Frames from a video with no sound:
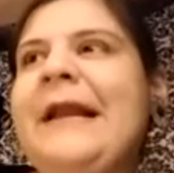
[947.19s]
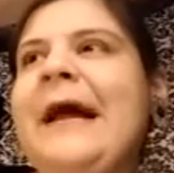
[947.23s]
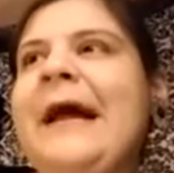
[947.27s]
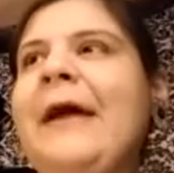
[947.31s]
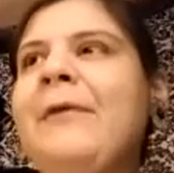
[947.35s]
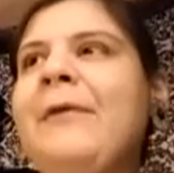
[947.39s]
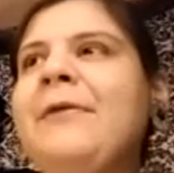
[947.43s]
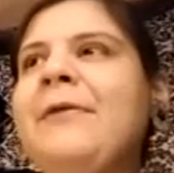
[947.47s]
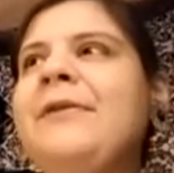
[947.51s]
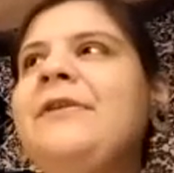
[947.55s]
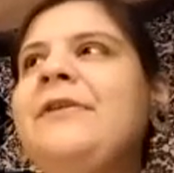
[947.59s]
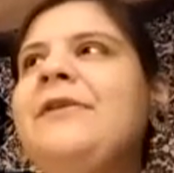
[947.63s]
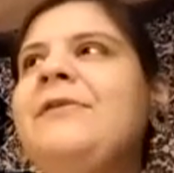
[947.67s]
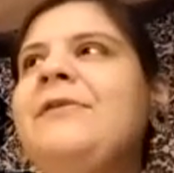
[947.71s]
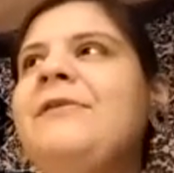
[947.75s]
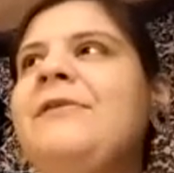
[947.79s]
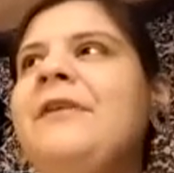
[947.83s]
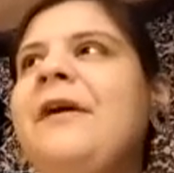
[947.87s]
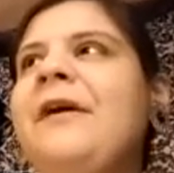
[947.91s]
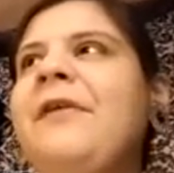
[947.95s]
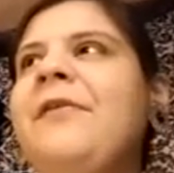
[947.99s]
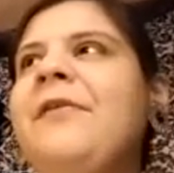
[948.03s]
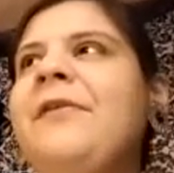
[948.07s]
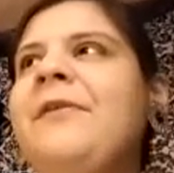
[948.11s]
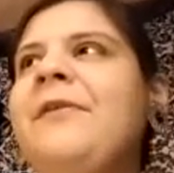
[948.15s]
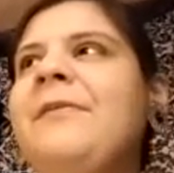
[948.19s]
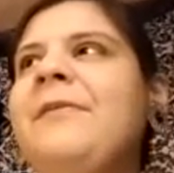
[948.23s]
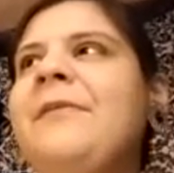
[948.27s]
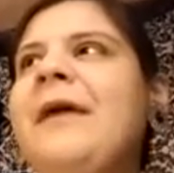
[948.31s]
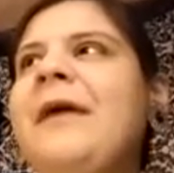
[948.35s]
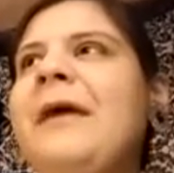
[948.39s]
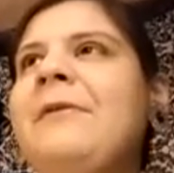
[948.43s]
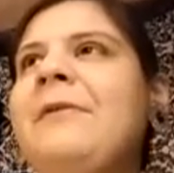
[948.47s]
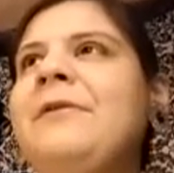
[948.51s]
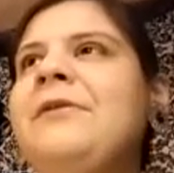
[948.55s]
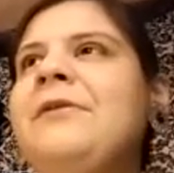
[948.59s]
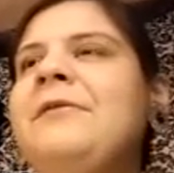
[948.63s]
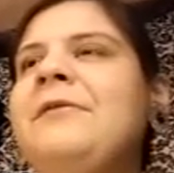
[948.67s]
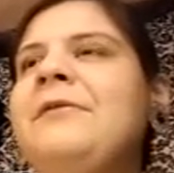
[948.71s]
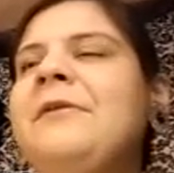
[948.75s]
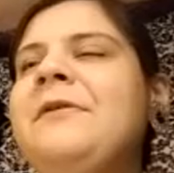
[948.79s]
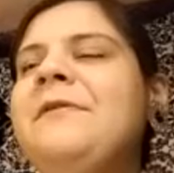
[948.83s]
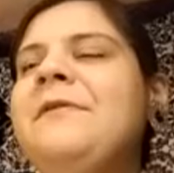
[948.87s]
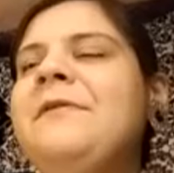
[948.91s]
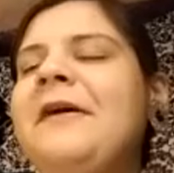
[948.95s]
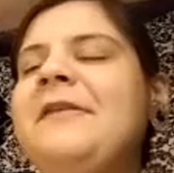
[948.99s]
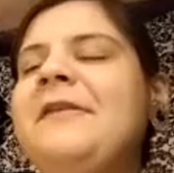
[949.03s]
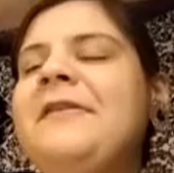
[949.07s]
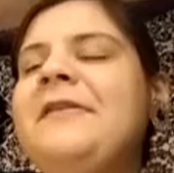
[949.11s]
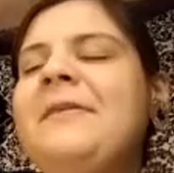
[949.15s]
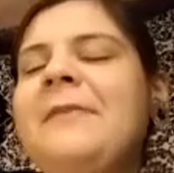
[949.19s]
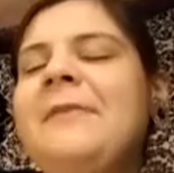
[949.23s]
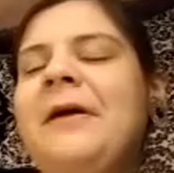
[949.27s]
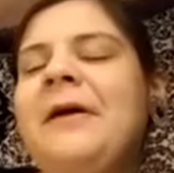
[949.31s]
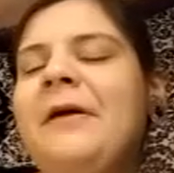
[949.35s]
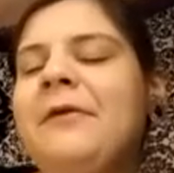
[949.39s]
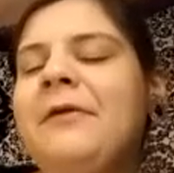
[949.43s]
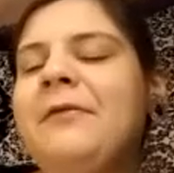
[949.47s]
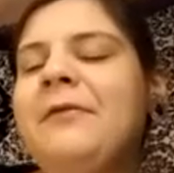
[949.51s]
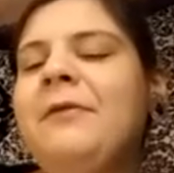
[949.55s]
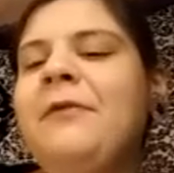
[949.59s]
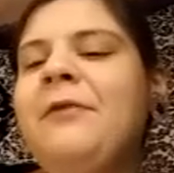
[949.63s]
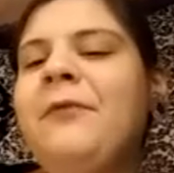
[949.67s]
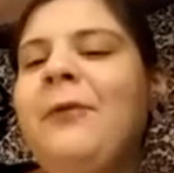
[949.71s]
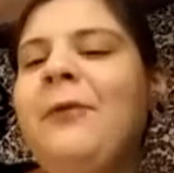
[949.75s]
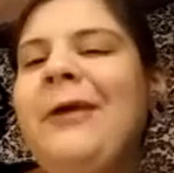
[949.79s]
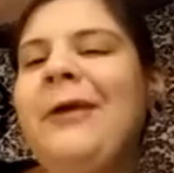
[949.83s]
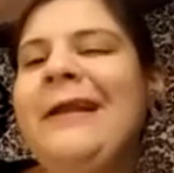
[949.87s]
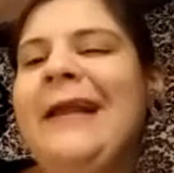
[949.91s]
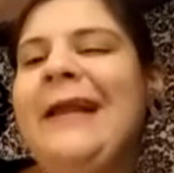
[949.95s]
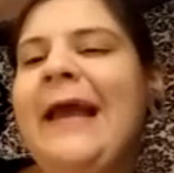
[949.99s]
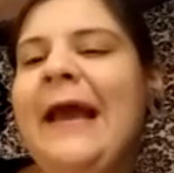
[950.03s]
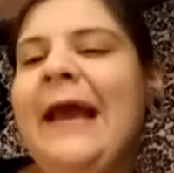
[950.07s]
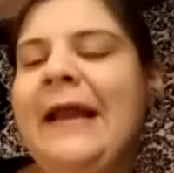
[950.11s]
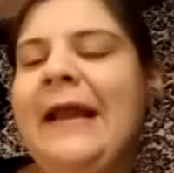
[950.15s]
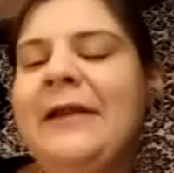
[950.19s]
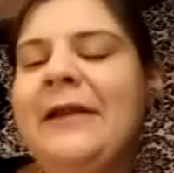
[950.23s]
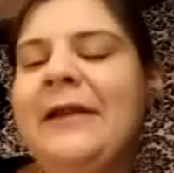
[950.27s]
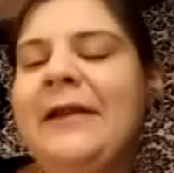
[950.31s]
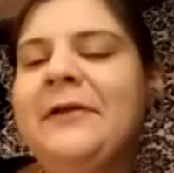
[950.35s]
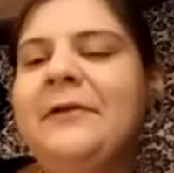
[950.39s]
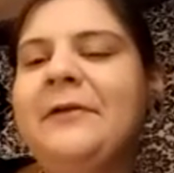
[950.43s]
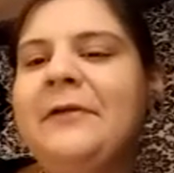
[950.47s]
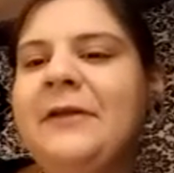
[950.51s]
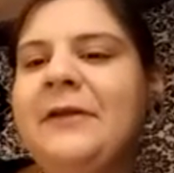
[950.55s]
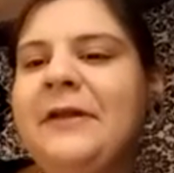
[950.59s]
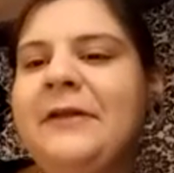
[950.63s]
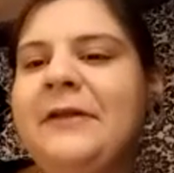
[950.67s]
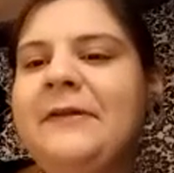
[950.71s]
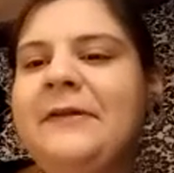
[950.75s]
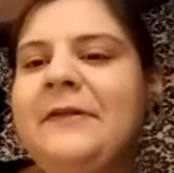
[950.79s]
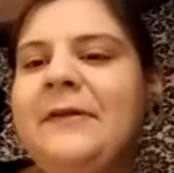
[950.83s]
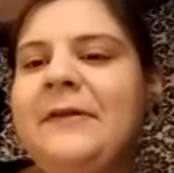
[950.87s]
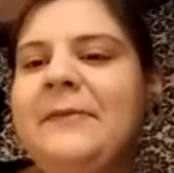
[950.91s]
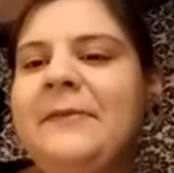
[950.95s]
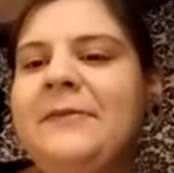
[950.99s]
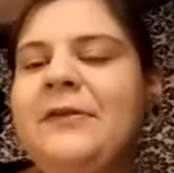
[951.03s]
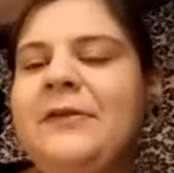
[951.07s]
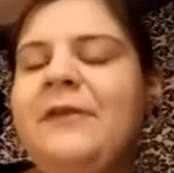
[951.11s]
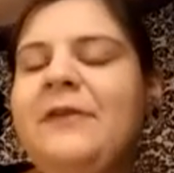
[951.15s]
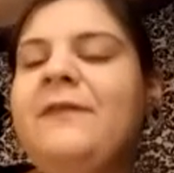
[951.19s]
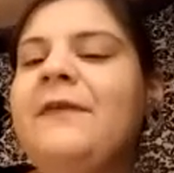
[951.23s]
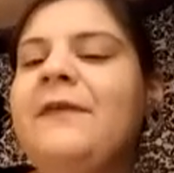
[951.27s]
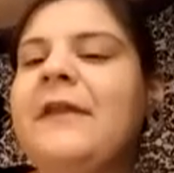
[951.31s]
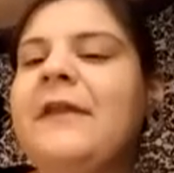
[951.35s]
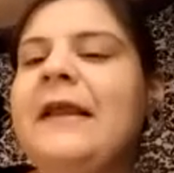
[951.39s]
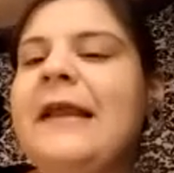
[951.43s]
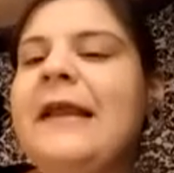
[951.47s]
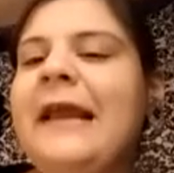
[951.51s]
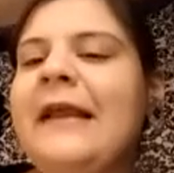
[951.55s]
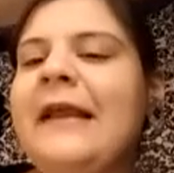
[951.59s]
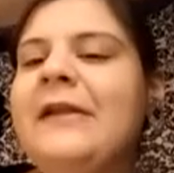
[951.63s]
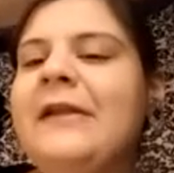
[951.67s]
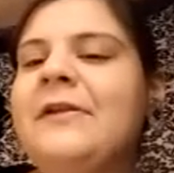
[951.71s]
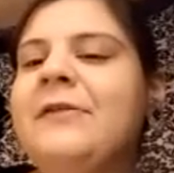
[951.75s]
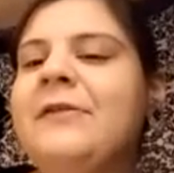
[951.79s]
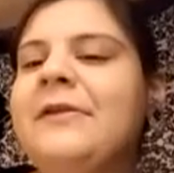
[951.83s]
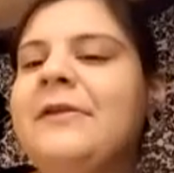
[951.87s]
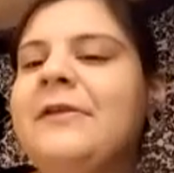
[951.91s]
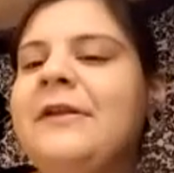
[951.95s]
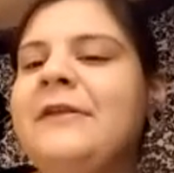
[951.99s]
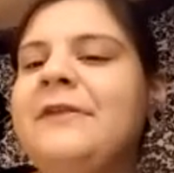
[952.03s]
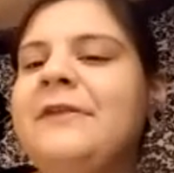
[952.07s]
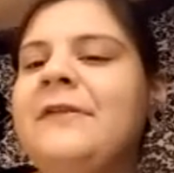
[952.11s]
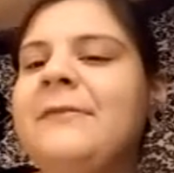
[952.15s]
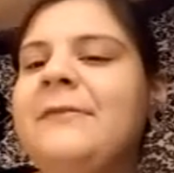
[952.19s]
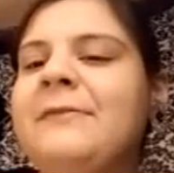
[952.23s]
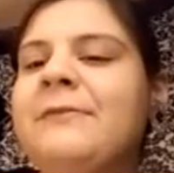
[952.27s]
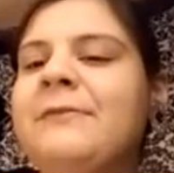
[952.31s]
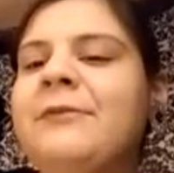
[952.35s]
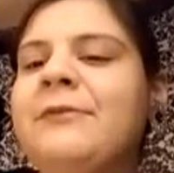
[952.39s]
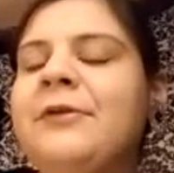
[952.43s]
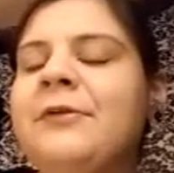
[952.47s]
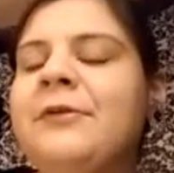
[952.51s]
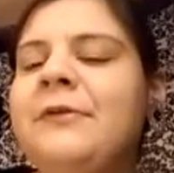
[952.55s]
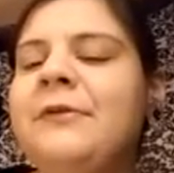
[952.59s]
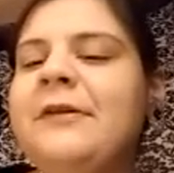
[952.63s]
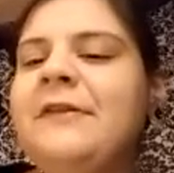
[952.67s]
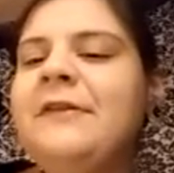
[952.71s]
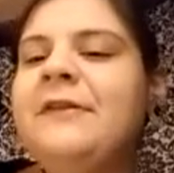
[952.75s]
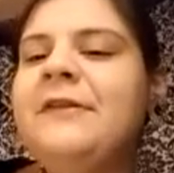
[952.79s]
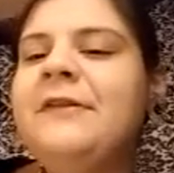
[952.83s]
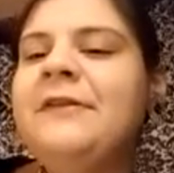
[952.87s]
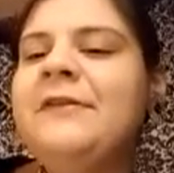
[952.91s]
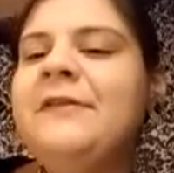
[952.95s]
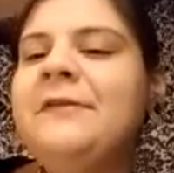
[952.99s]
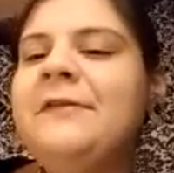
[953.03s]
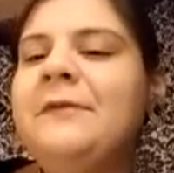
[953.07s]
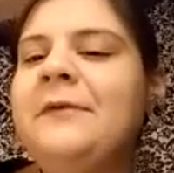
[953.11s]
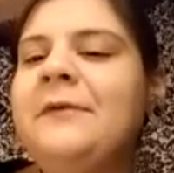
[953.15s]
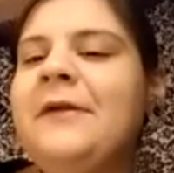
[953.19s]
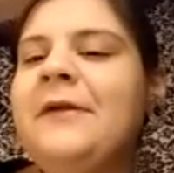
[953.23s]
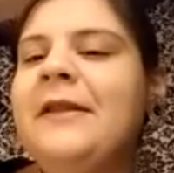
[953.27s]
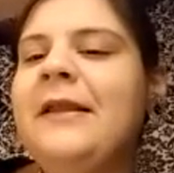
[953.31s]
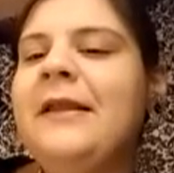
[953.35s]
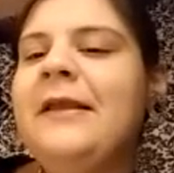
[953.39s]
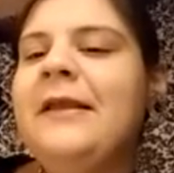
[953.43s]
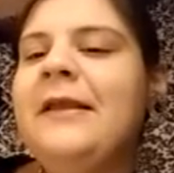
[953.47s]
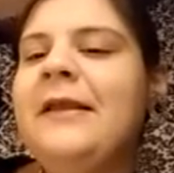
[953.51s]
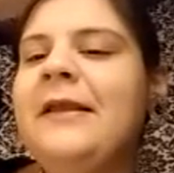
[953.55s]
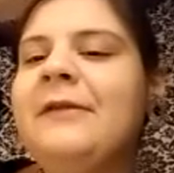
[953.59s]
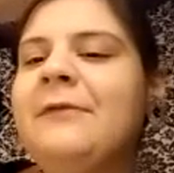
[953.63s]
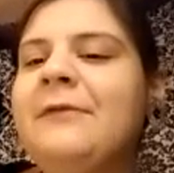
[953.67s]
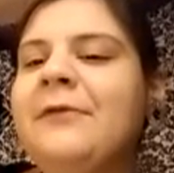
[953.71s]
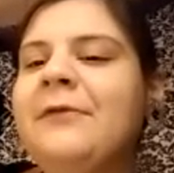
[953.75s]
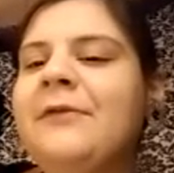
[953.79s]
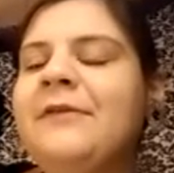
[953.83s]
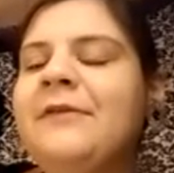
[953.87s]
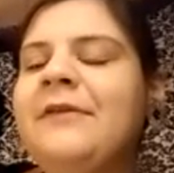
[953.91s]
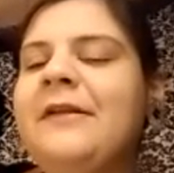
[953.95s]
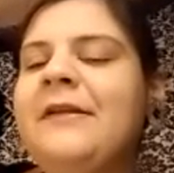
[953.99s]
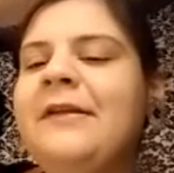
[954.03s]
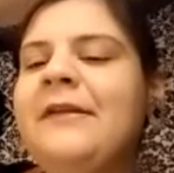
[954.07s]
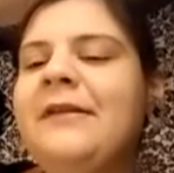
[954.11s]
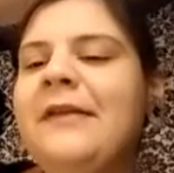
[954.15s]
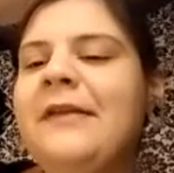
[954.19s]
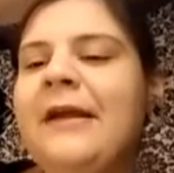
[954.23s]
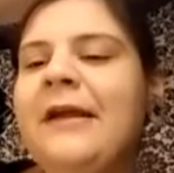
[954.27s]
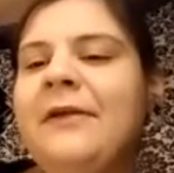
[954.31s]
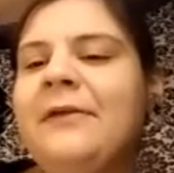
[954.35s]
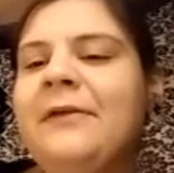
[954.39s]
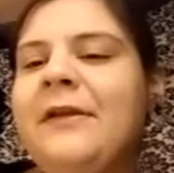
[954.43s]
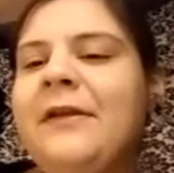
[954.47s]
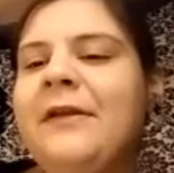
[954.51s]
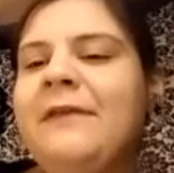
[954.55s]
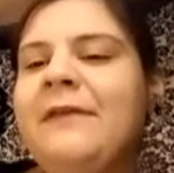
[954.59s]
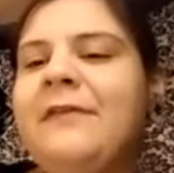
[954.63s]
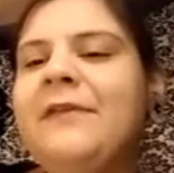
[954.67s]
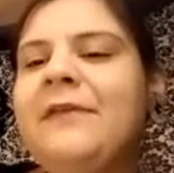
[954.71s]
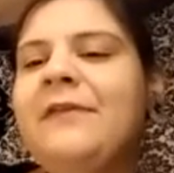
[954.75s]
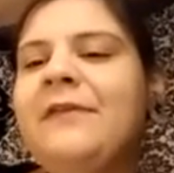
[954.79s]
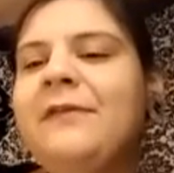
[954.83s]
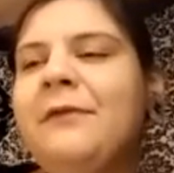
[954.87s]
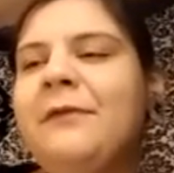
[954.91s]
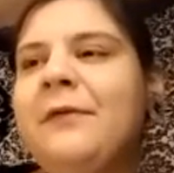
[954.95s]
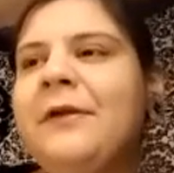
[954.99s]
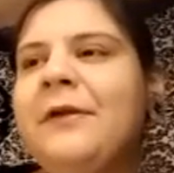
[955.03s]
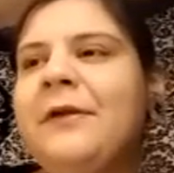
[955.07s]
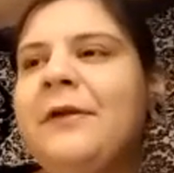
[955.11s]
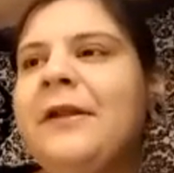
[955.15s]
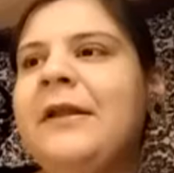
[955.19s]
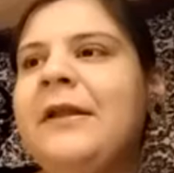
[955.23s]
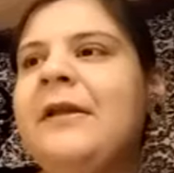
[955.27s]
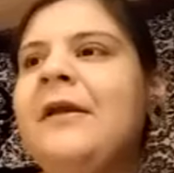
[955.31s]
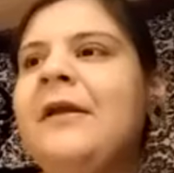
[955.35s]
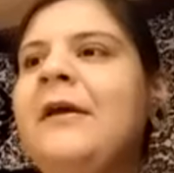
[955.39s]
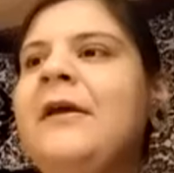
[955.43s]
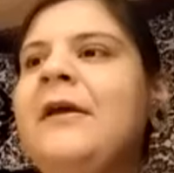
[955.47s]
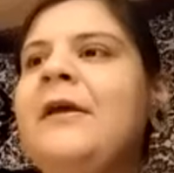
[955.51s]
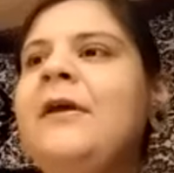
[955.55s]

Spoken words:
How would you advise them how to avoid anachronism? Do you feel like anachronism ruins the story, like it ruins the integrity of the story?